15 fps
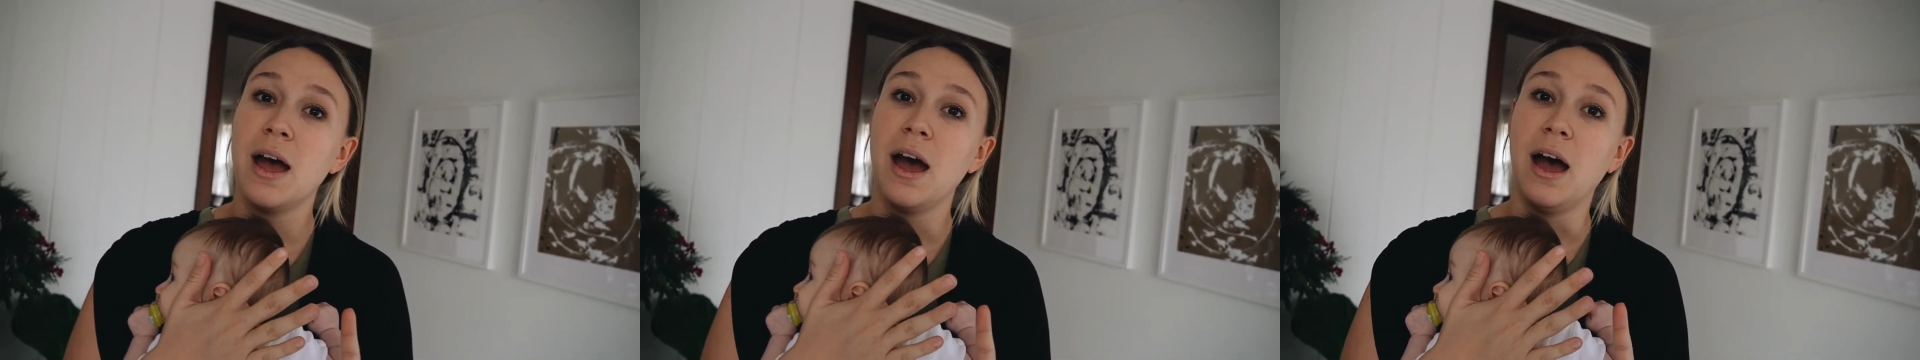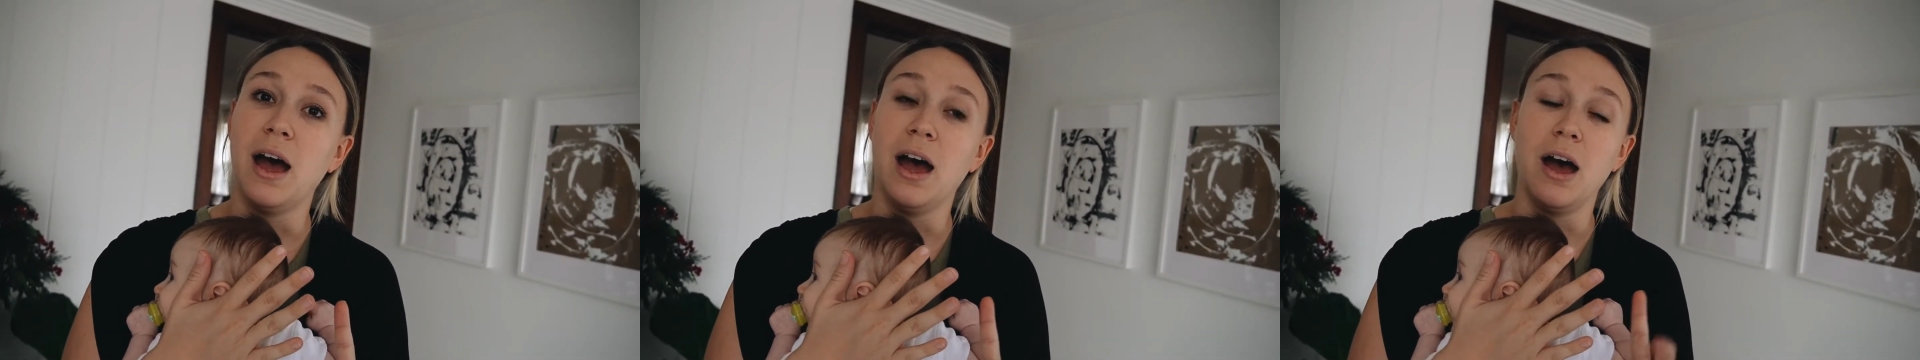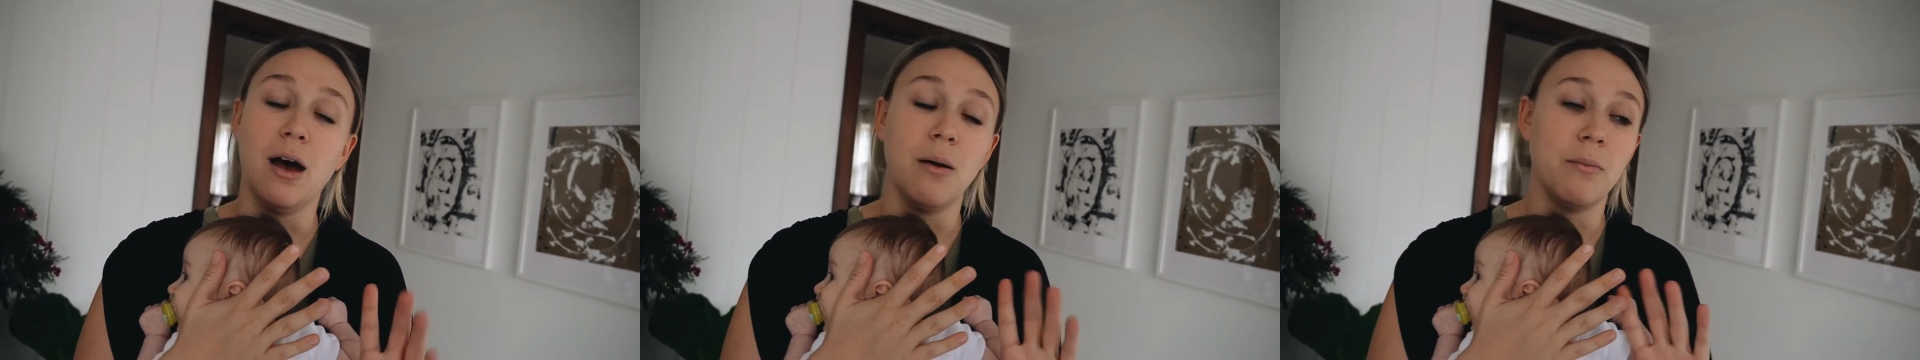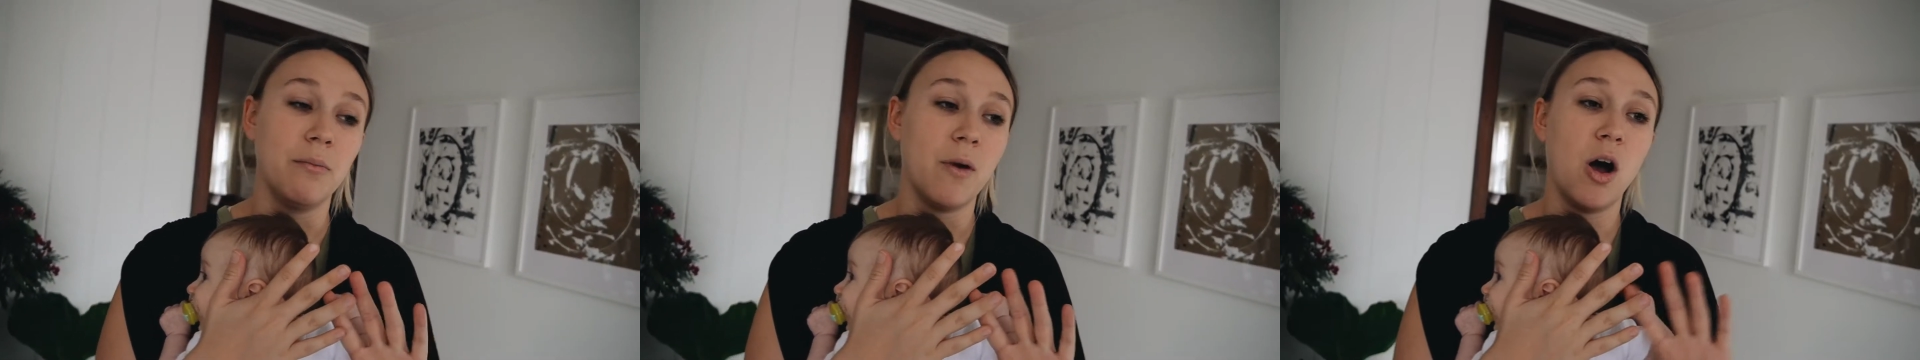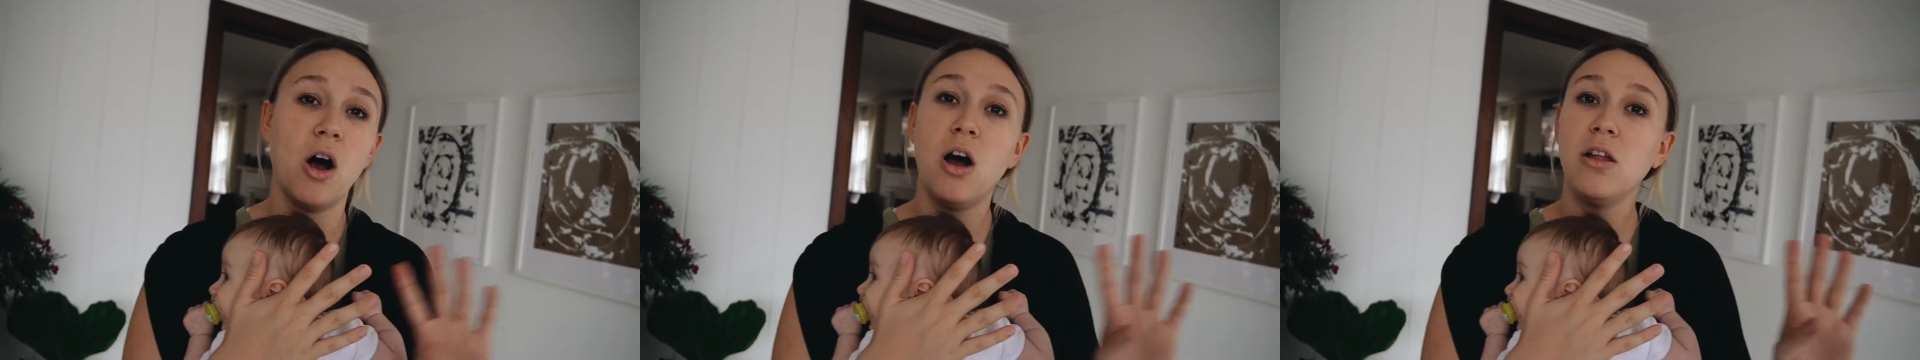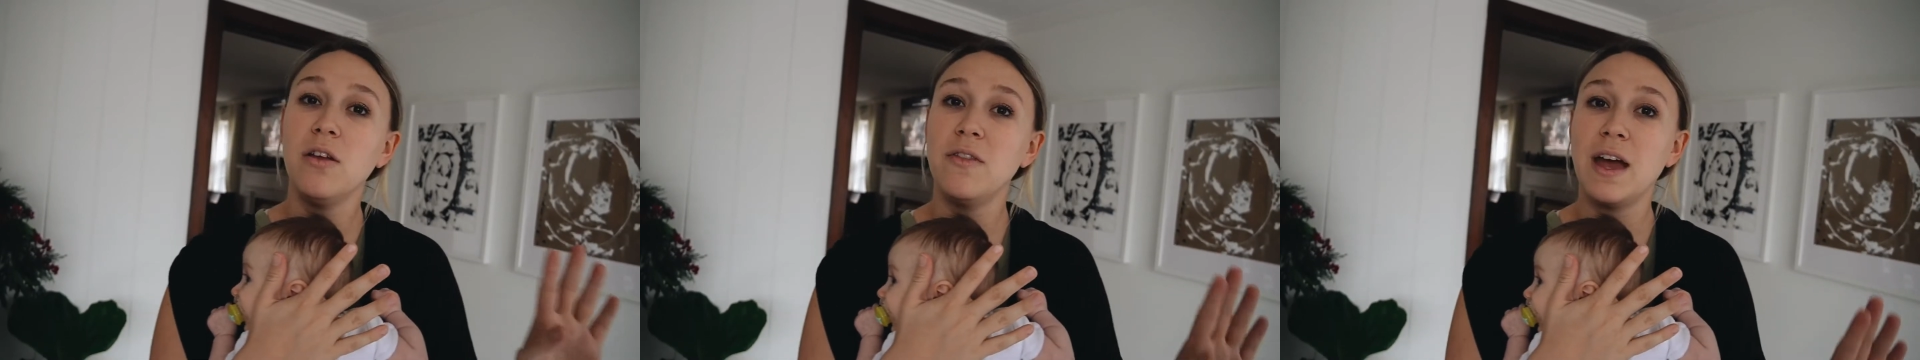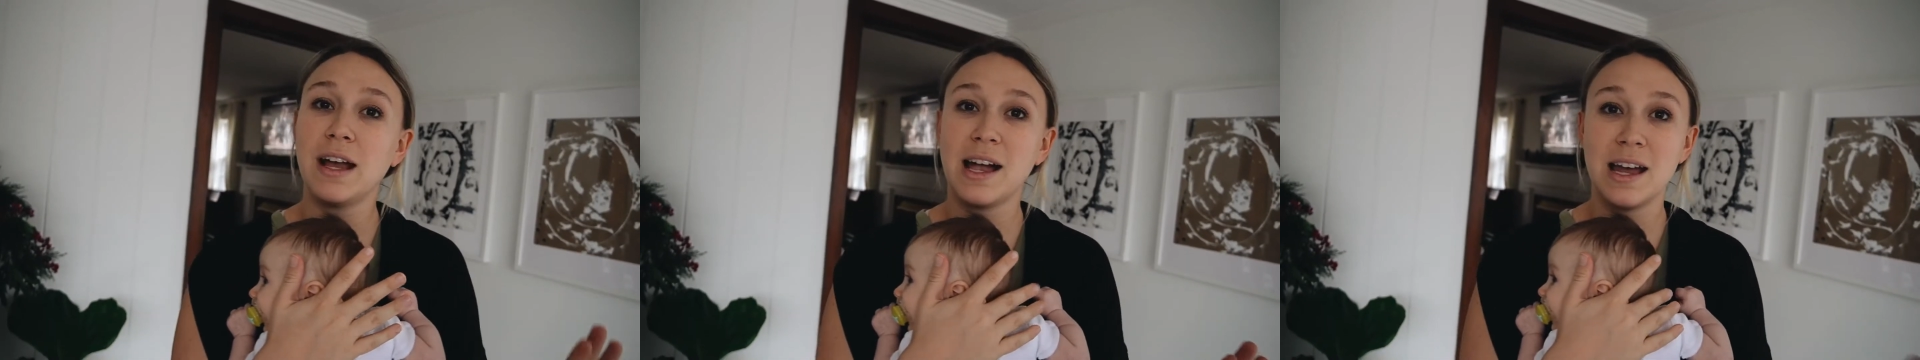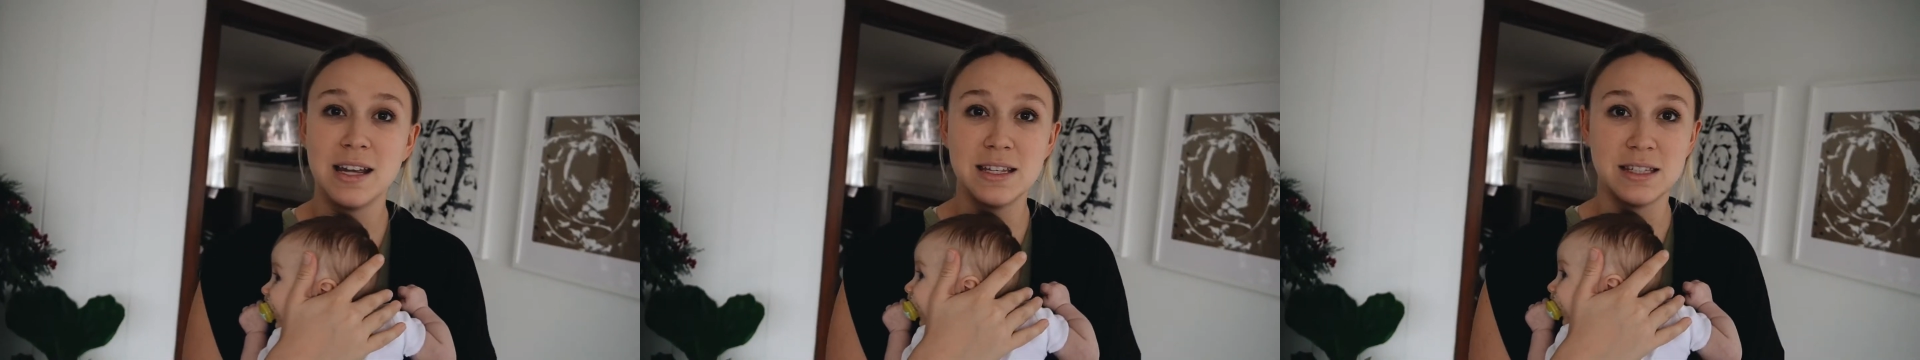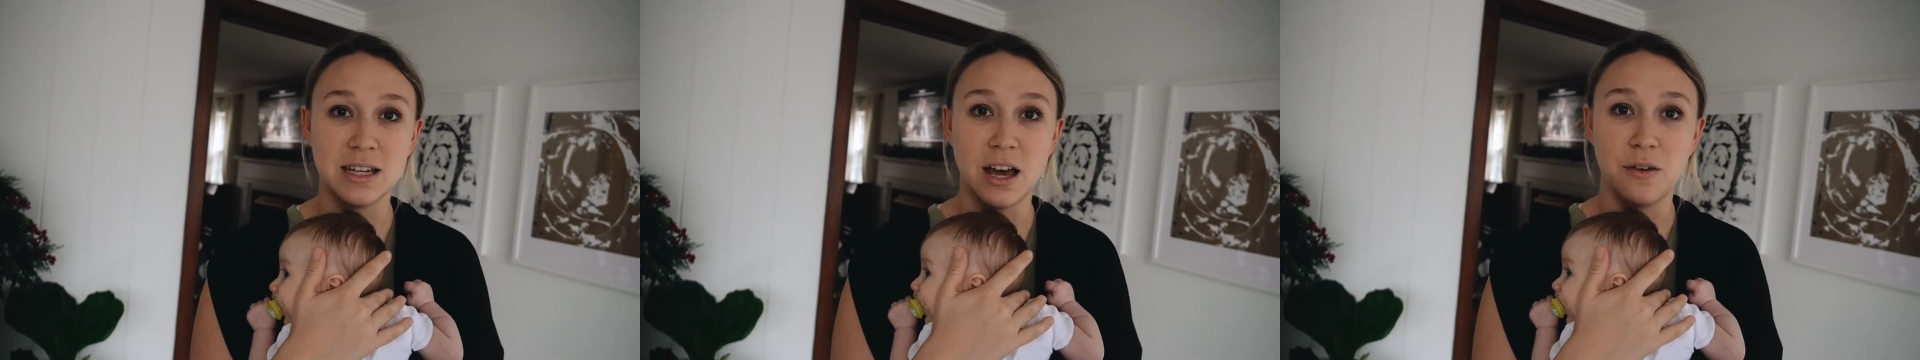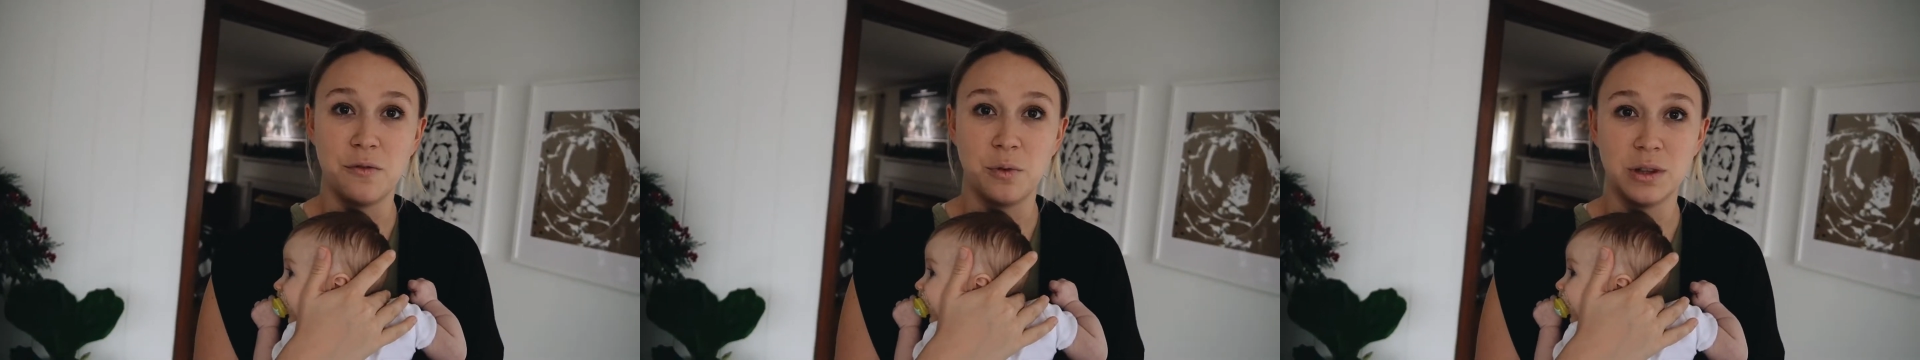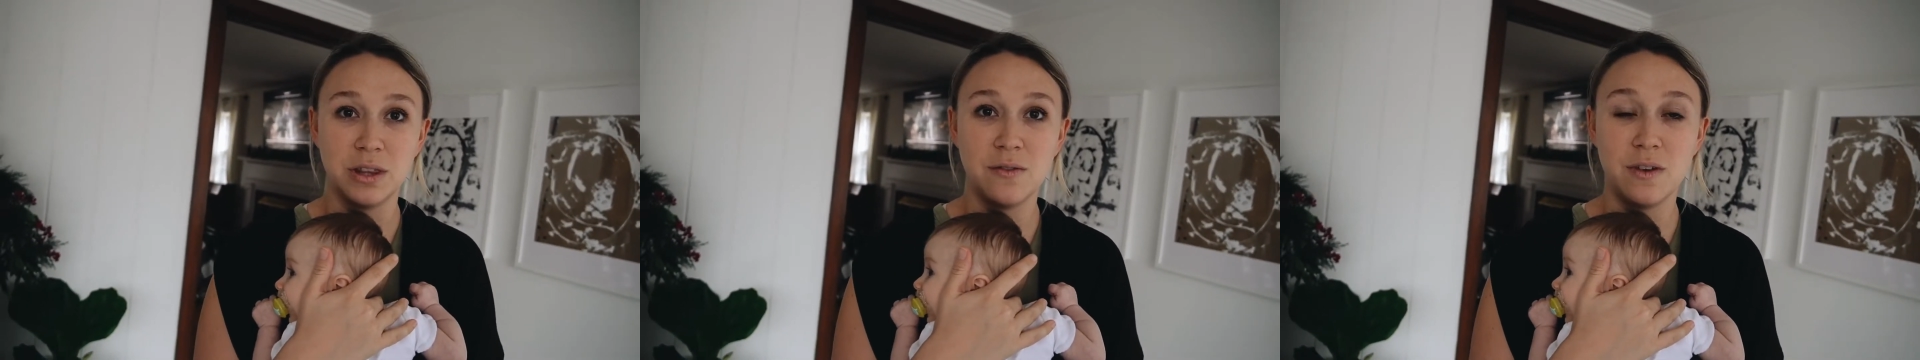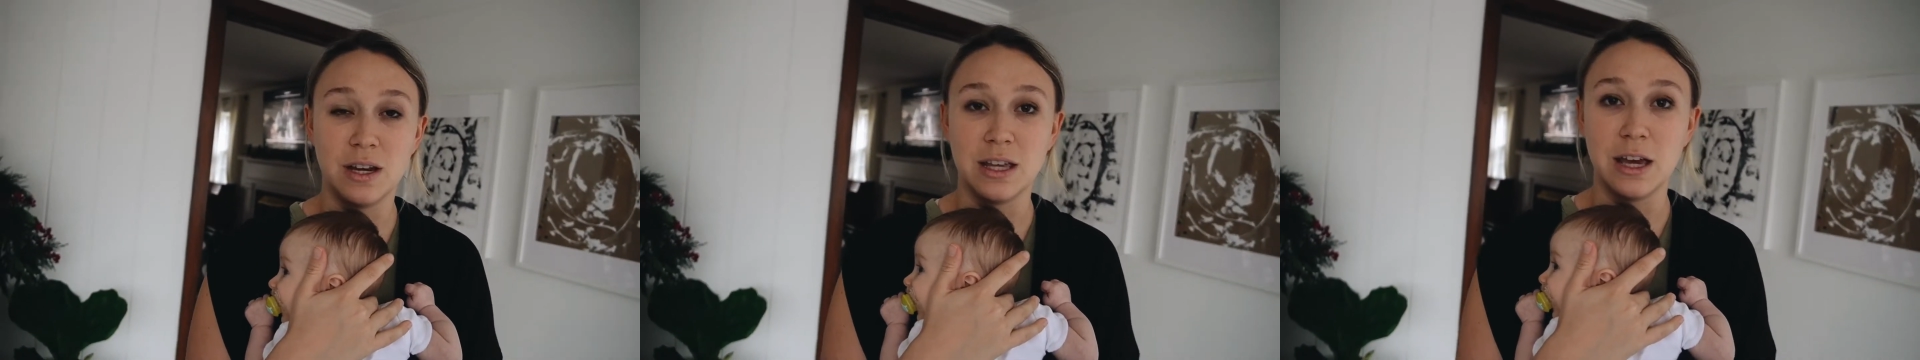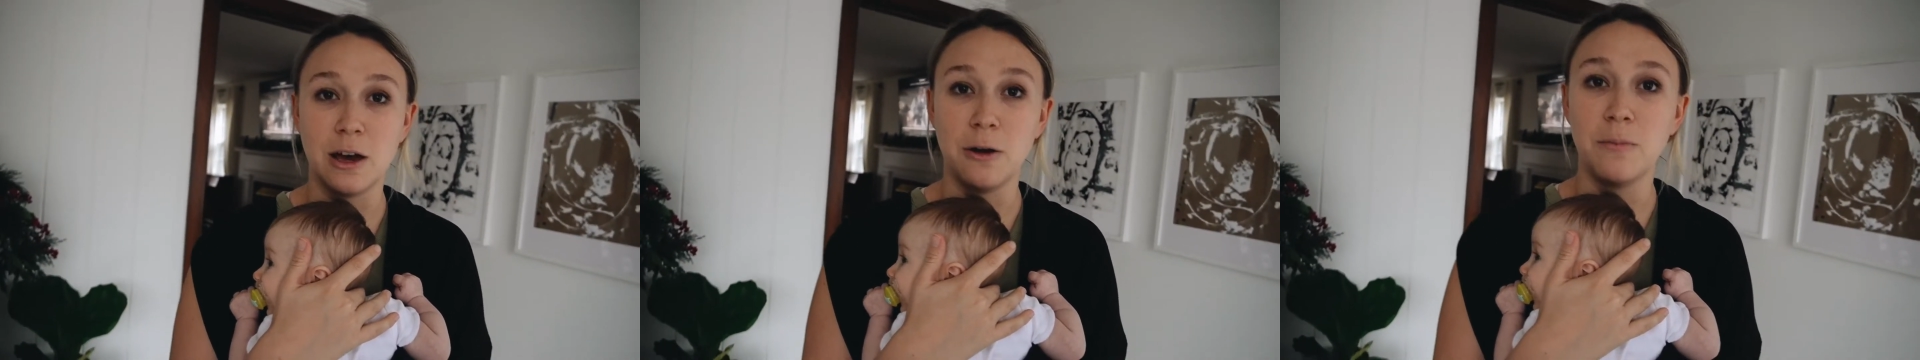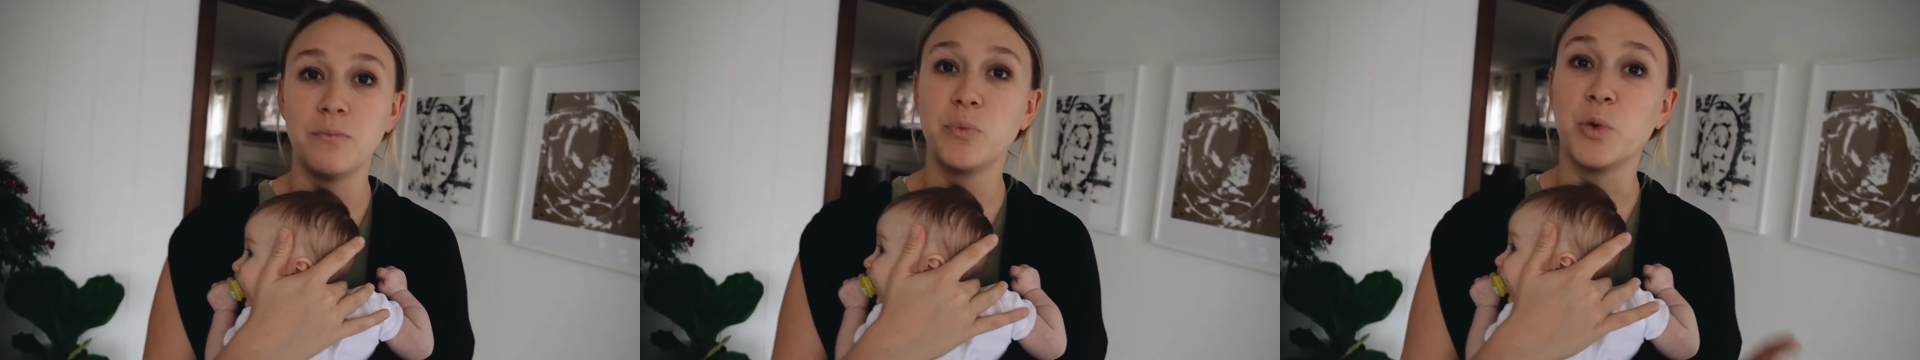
um, all of that kind of stuff with the video.